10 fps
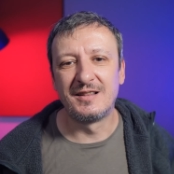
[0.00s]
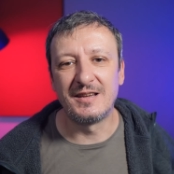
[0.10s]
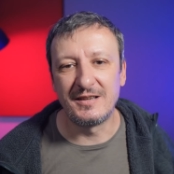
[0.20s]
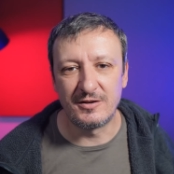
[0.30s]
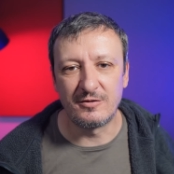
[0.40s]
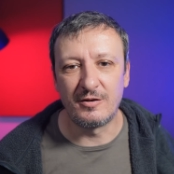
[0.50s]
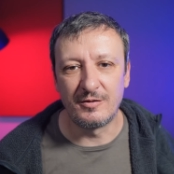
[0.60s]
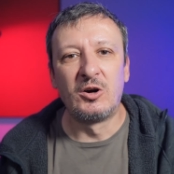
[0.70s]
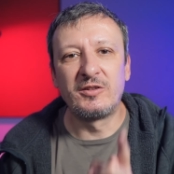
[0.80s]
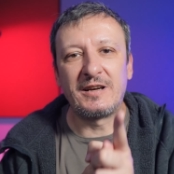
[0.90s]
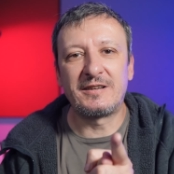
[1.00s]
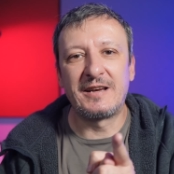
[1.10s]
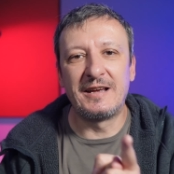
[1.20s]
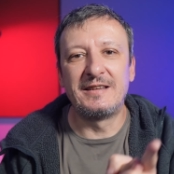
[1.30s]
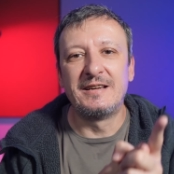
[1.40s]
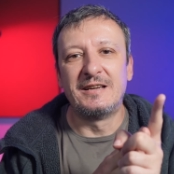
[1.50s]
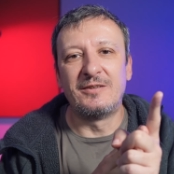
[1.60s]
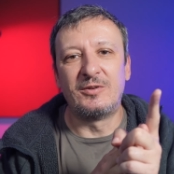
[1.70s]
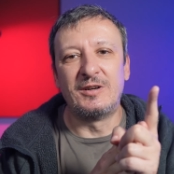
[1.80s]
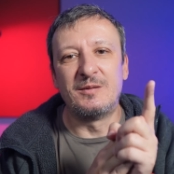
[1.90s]
later on. On the other hand,
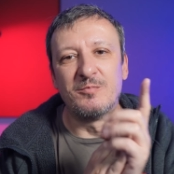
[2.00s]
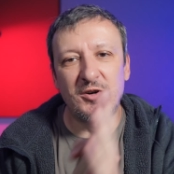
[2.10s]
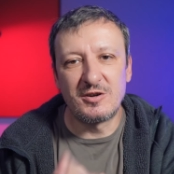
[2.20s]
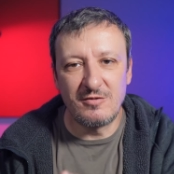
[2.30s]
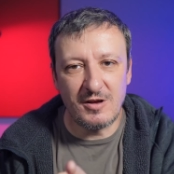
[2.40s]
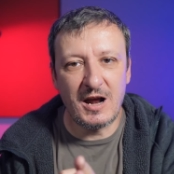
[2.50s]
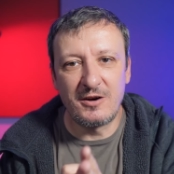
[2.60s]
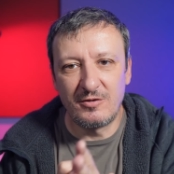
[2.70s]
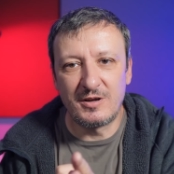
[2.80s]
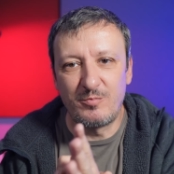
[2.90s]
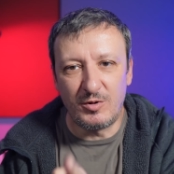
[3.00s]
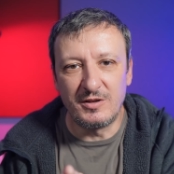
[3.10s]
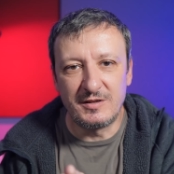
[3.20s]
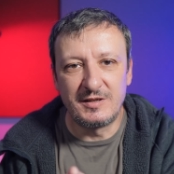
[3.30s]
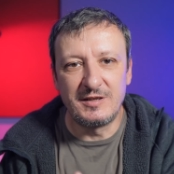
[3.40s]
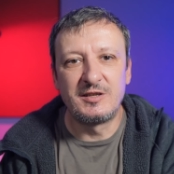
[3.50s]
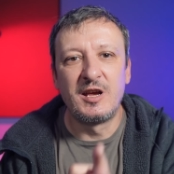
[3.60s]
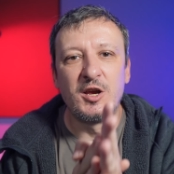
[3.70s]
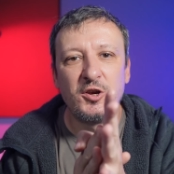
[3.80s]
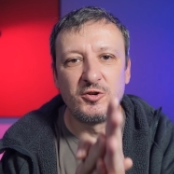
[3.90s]
if you need more granular
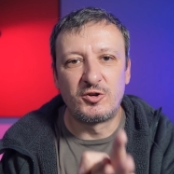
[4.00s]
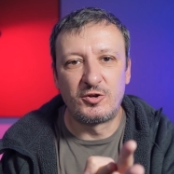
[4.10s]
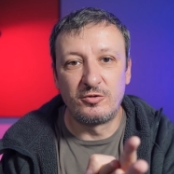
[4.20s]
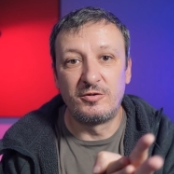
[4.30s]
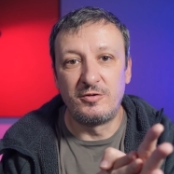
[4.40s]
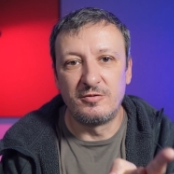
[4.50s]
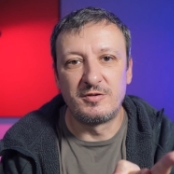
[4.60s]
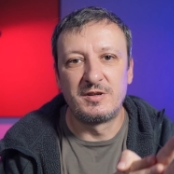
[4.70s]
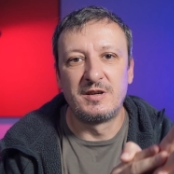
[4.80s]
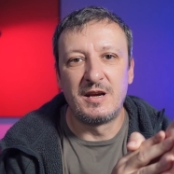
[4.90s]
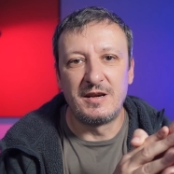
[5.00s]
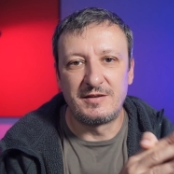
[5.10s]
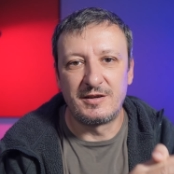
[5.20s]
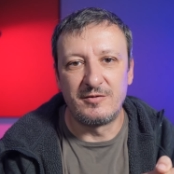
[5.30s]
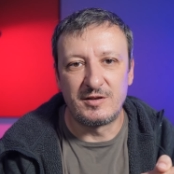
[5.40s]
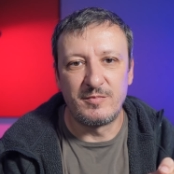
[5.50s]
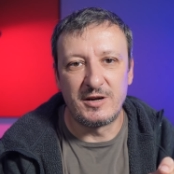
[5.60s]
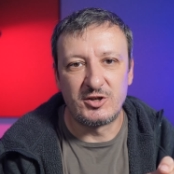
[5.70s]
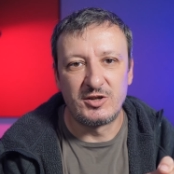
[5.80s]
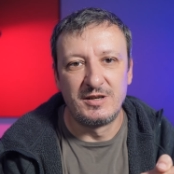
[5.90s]
policies, you should use a service
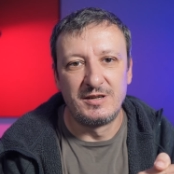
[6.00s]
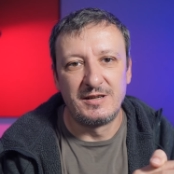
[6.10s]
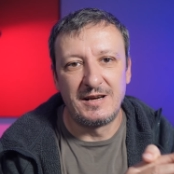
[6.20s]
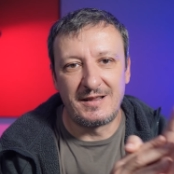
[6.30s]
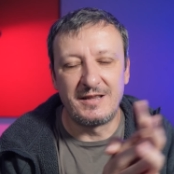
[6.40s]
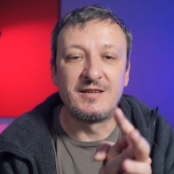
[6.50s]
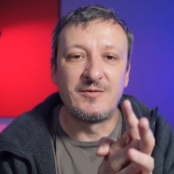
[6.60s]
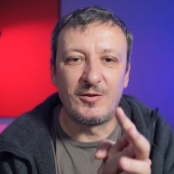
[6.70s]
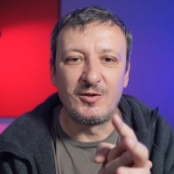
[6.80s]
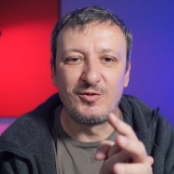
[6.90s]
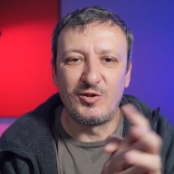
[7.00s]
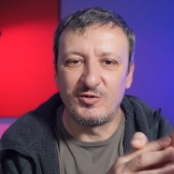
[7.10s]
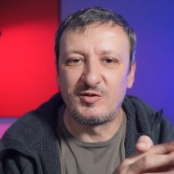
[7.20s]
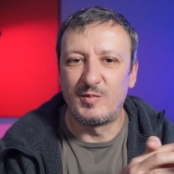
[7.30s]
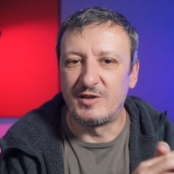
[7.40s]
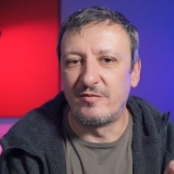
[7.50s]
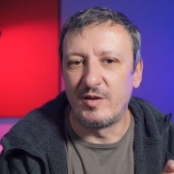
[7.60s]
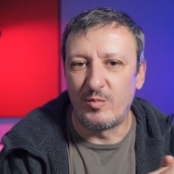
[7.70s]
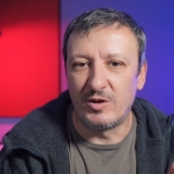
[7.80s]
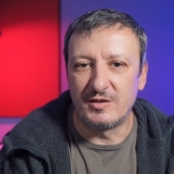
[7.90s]
mesh, at least for those
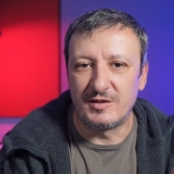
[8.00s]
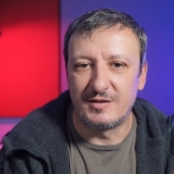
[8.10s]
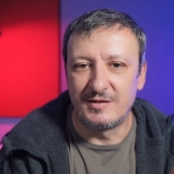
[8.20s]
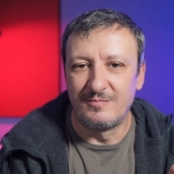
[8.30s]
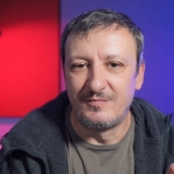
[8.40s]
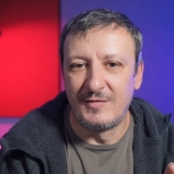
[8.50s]
specific policies.